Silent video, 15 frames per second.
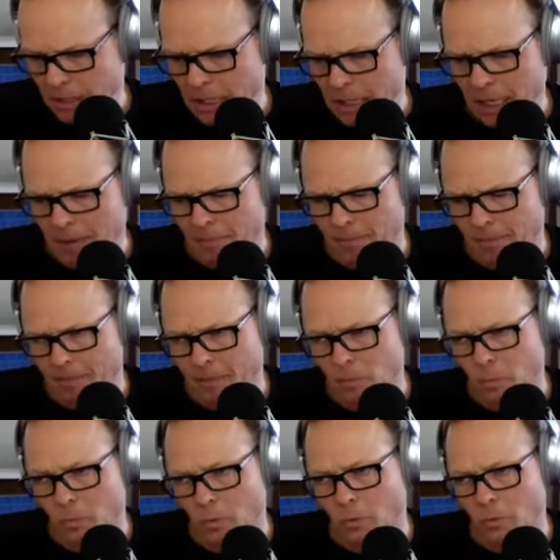Um,
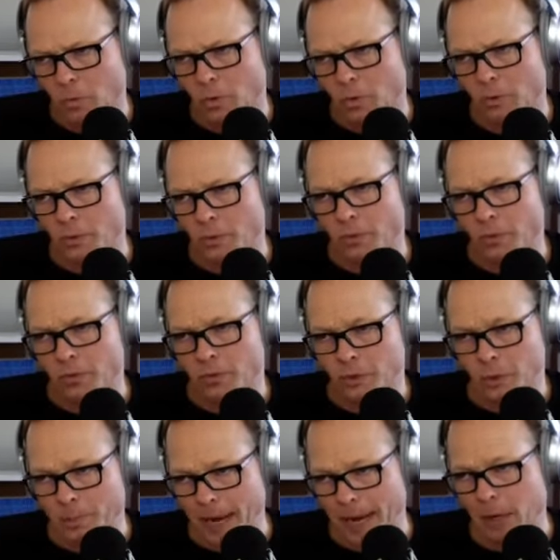were so
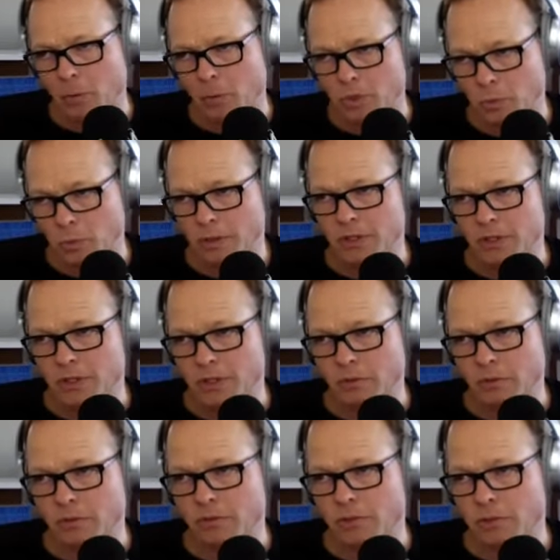the bank was willing
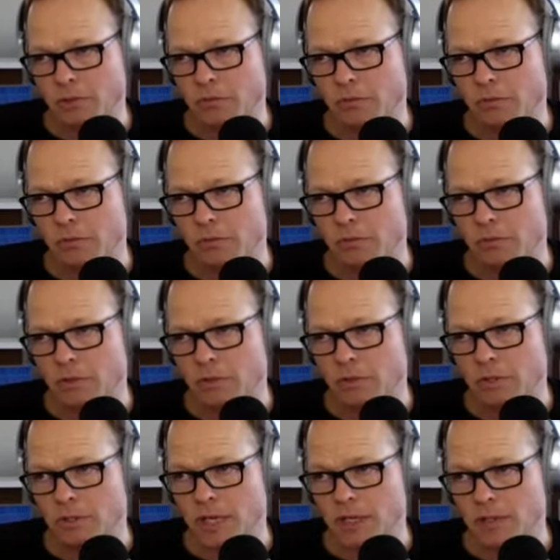to to to
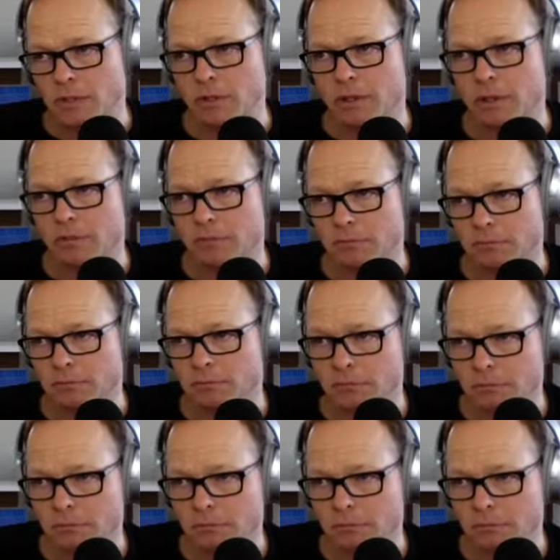essentially